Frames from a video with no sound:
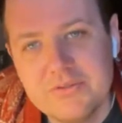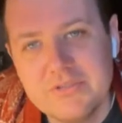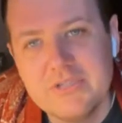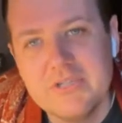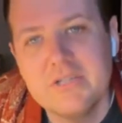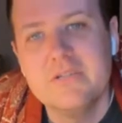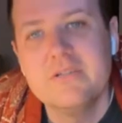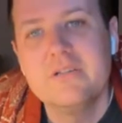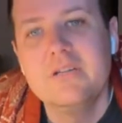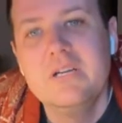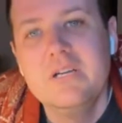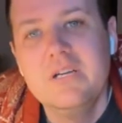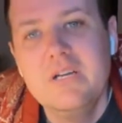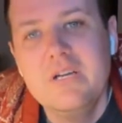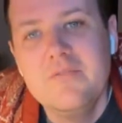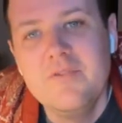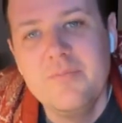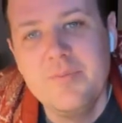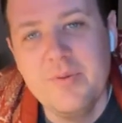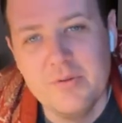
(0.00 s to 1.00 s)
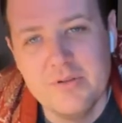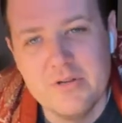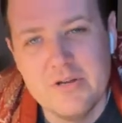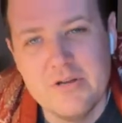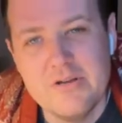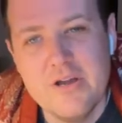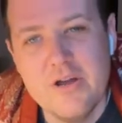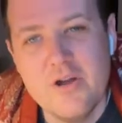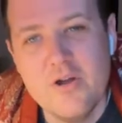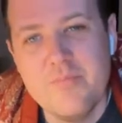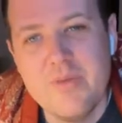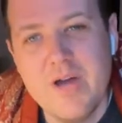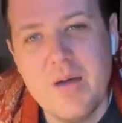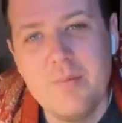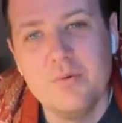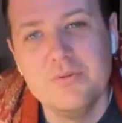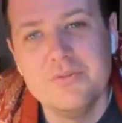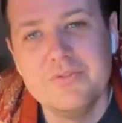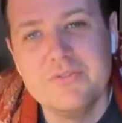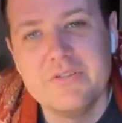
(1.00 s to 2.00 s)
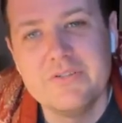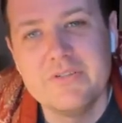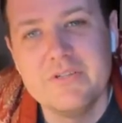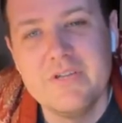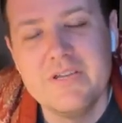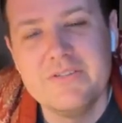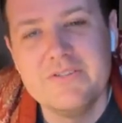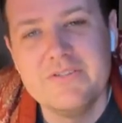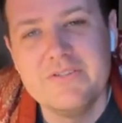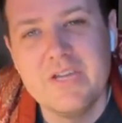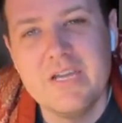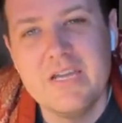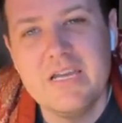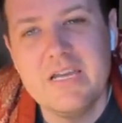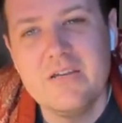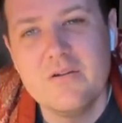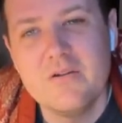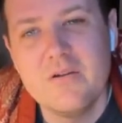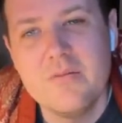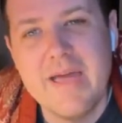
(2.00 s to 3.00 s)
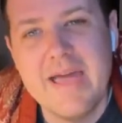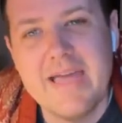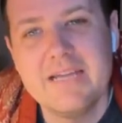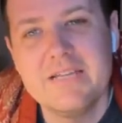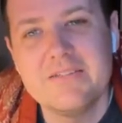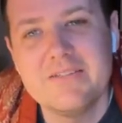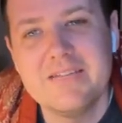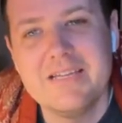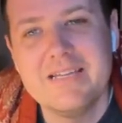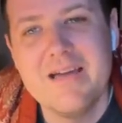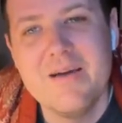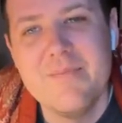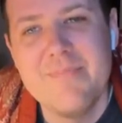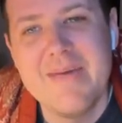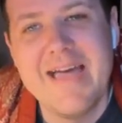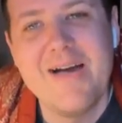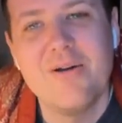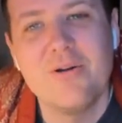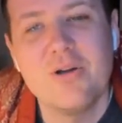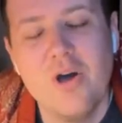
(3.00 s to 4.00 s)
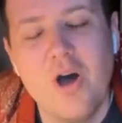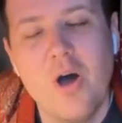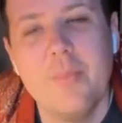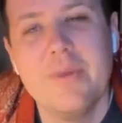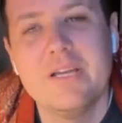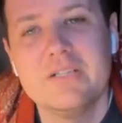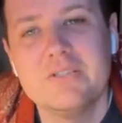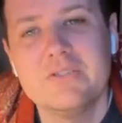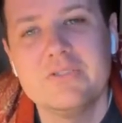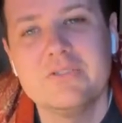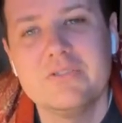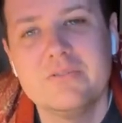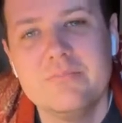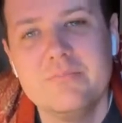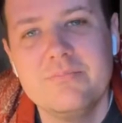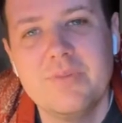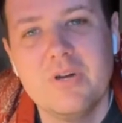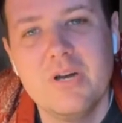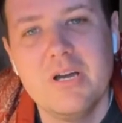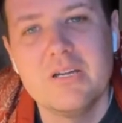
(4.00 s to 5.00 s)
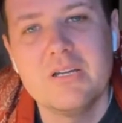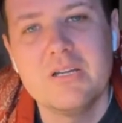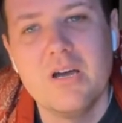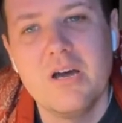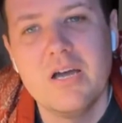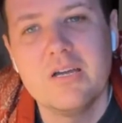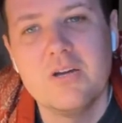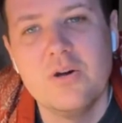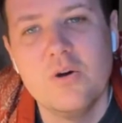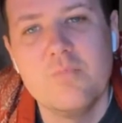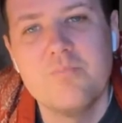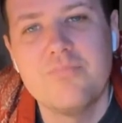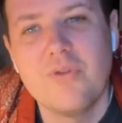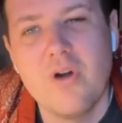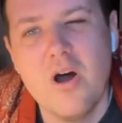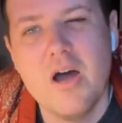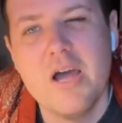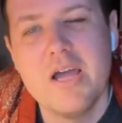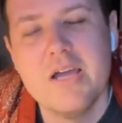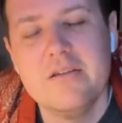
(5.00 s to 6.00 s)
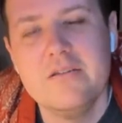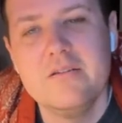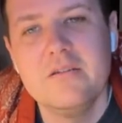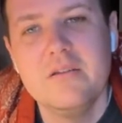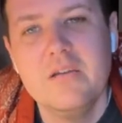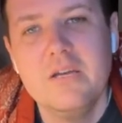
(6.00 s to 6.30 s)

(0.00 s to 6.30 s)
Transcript: Uh, for people that don't know, Bubbles is a, a, zine or a magazine about comics by a guy called Brian,